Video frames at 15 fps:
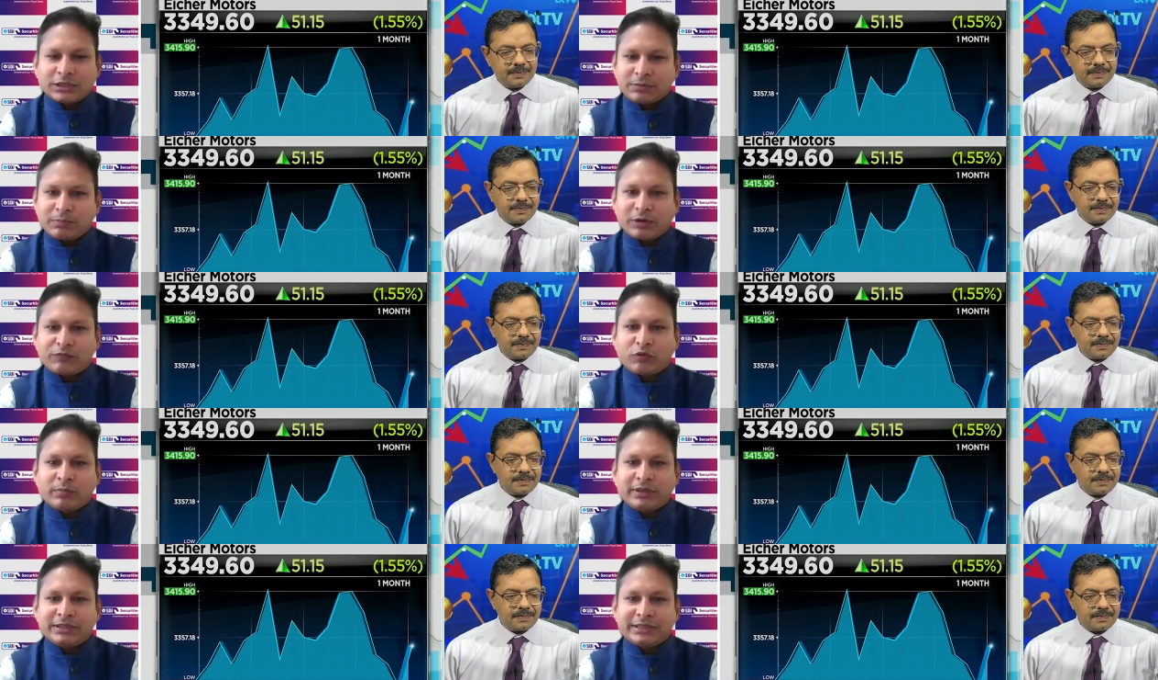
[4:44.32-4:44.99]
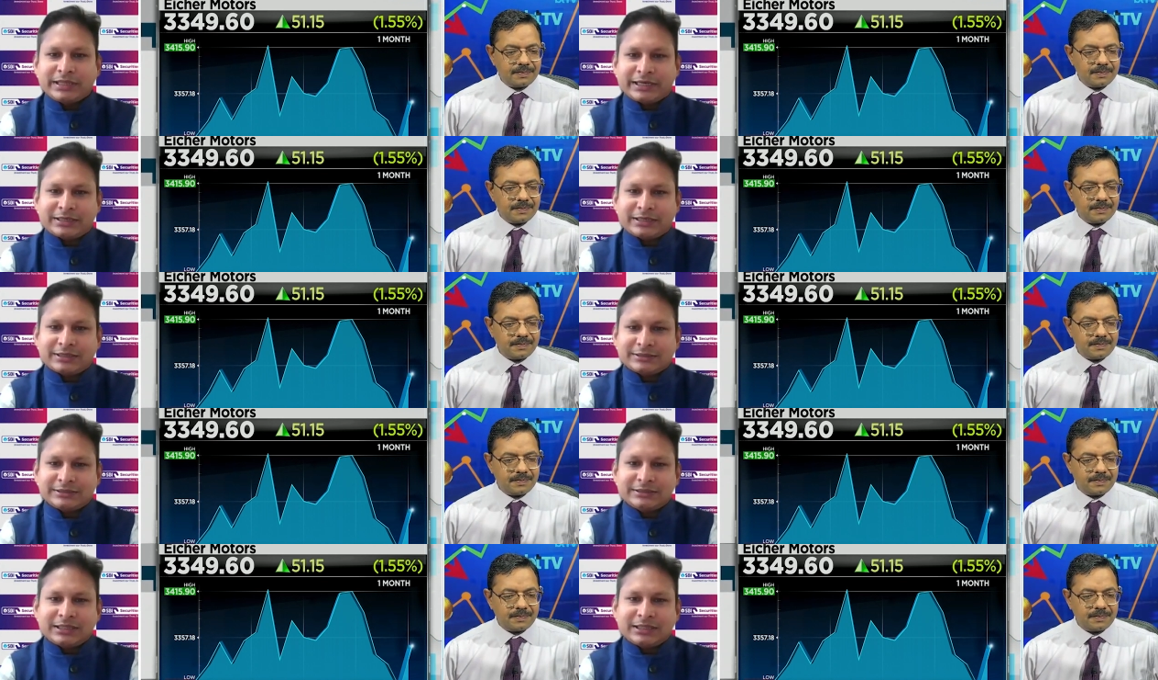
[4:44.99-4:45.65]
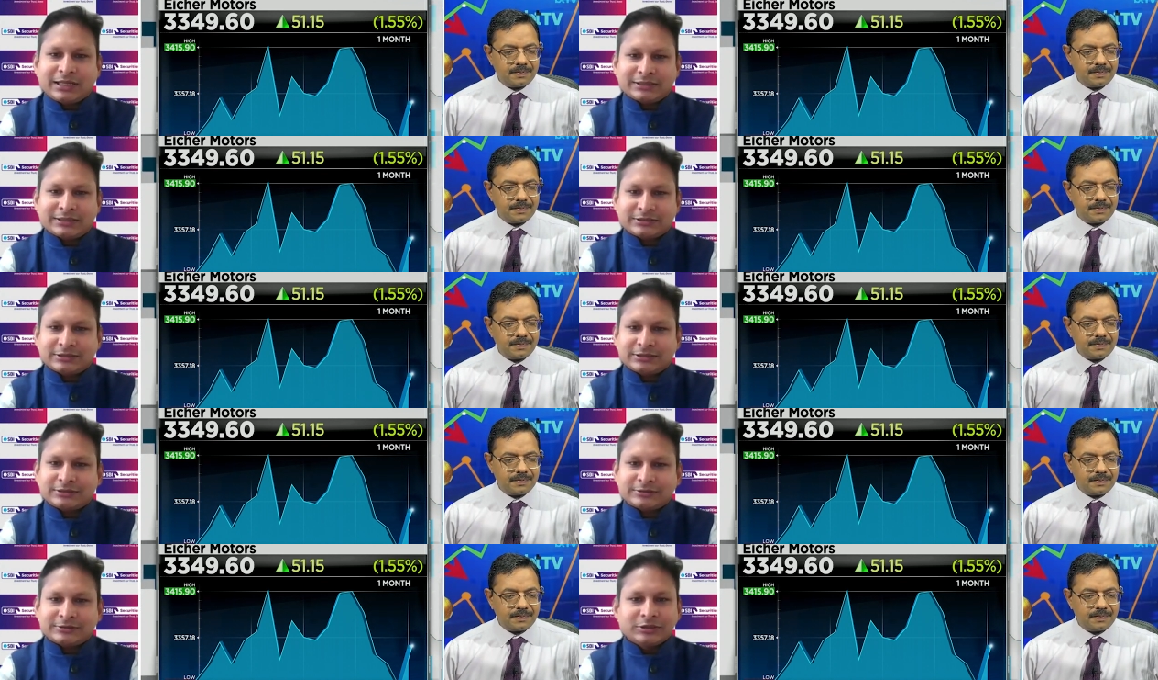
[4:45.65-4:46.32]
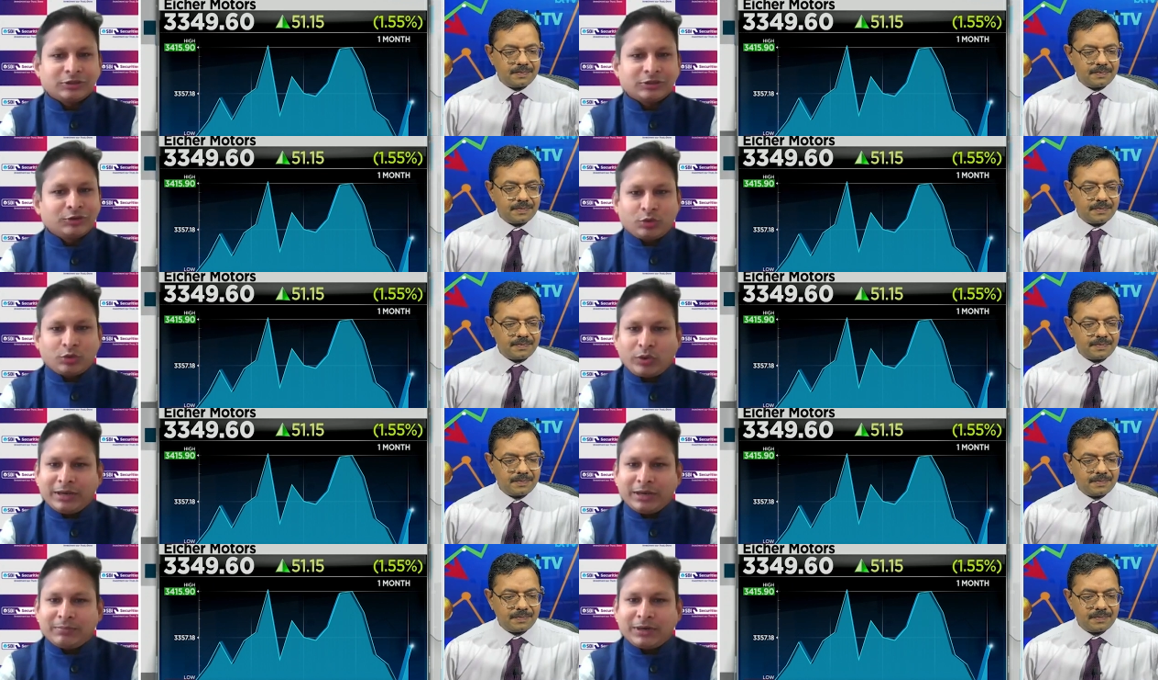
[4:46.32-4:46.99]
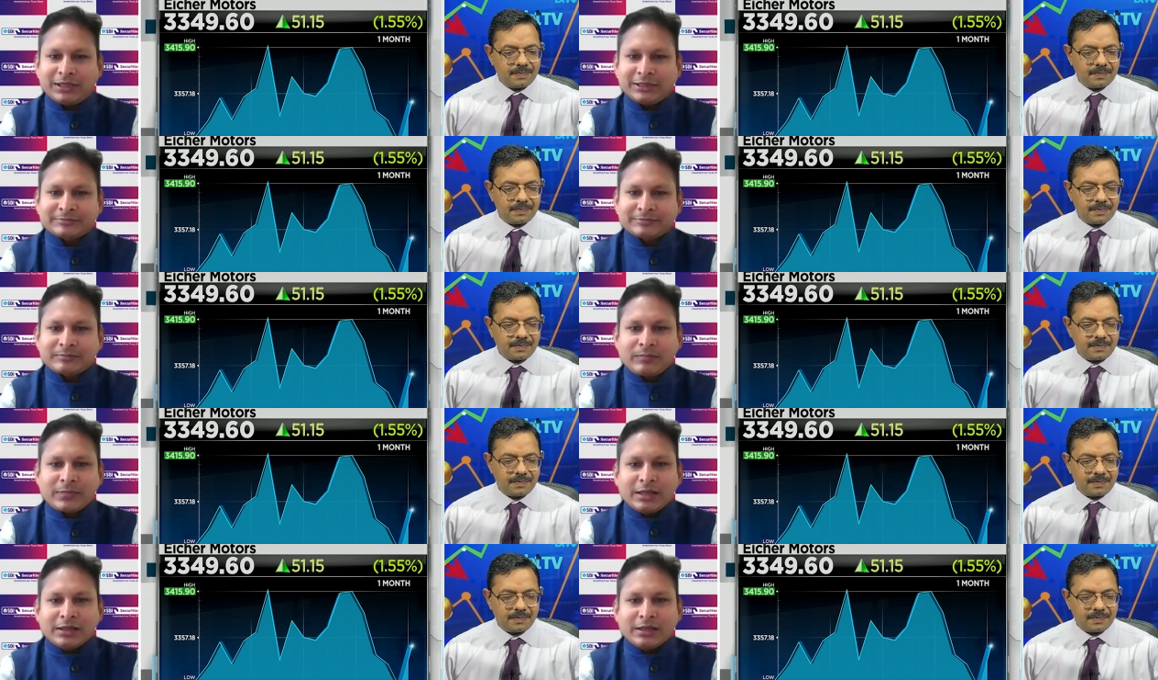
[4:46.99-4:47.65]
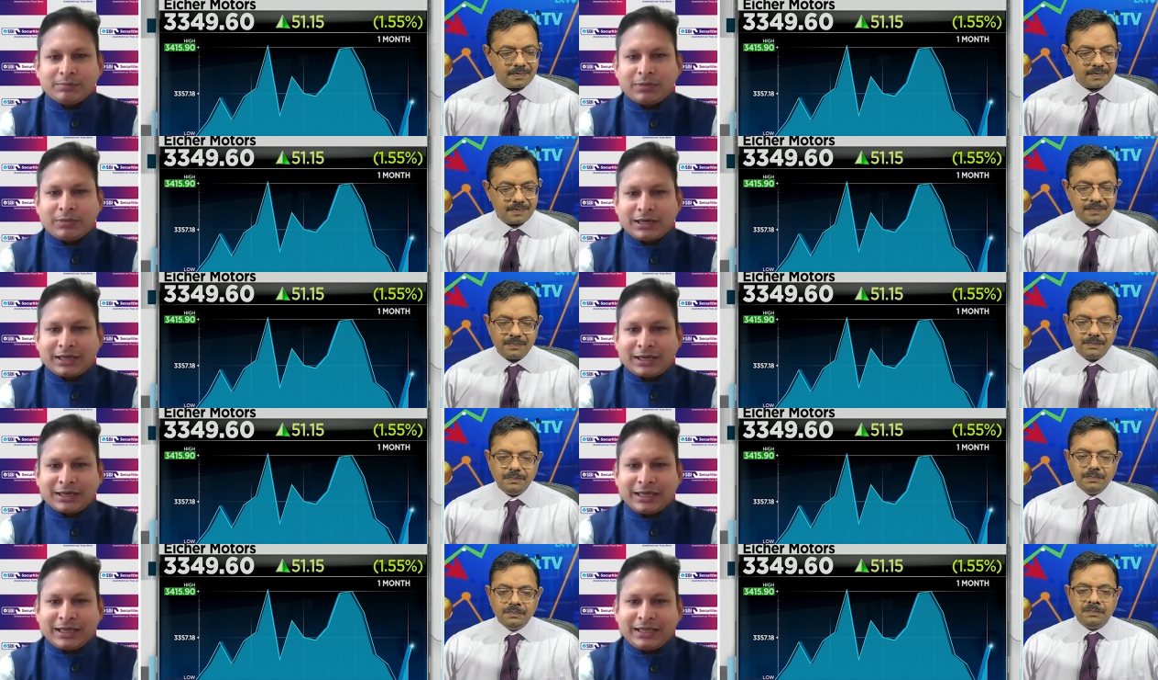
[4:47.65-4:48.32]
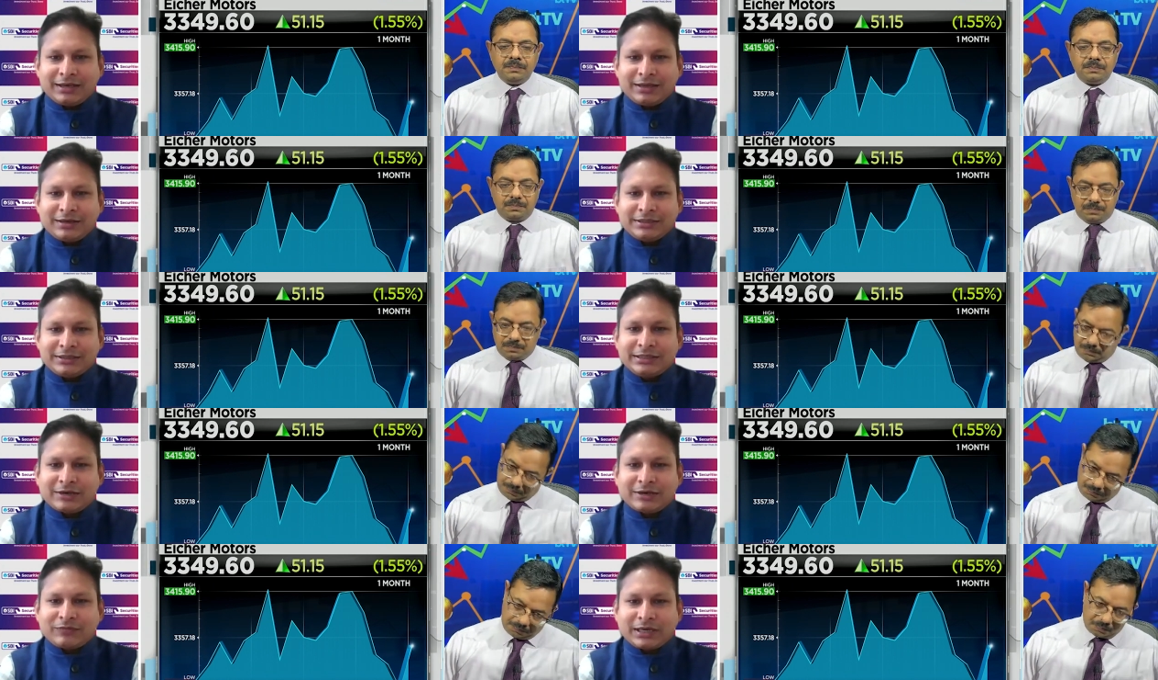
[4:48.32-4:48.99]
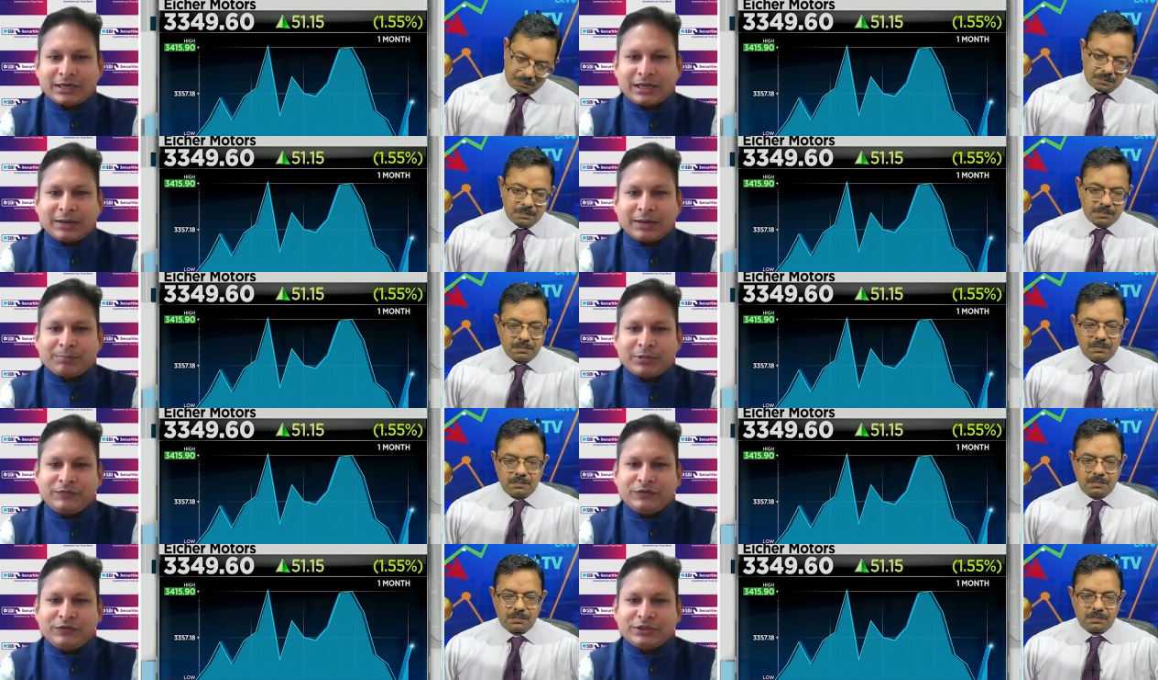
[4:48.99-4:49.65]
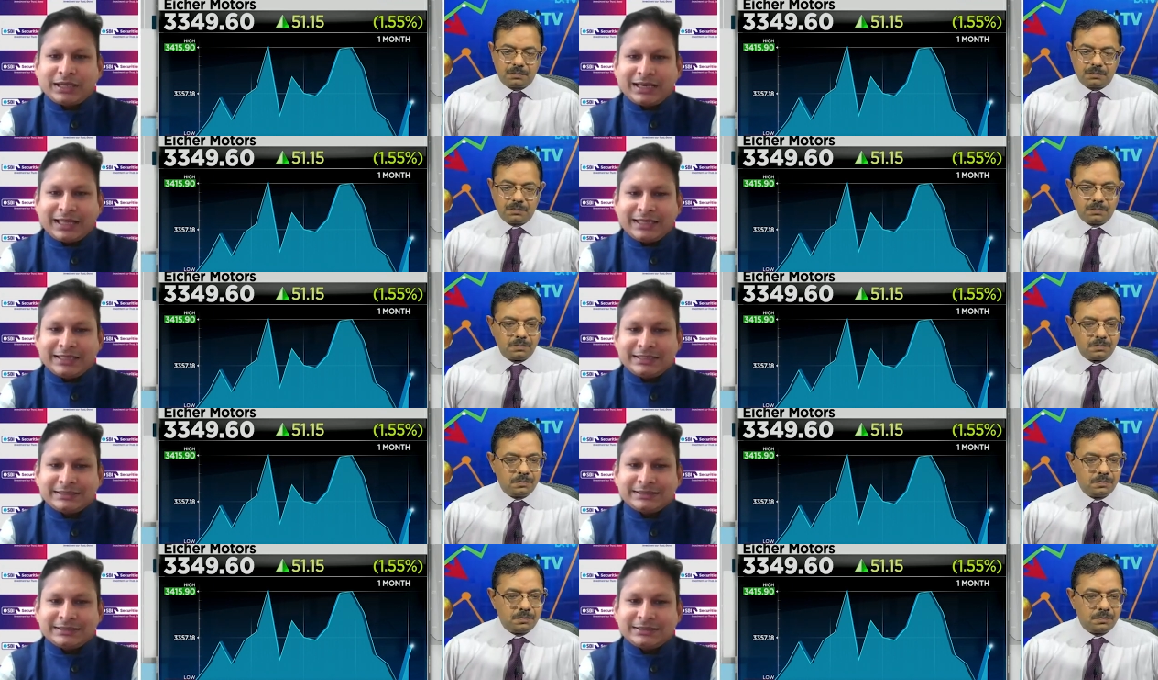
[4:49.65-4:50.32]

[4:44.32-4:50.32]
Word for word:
Speaker 1: worst performing sectors since last 12 months but again, uh, here one company which I like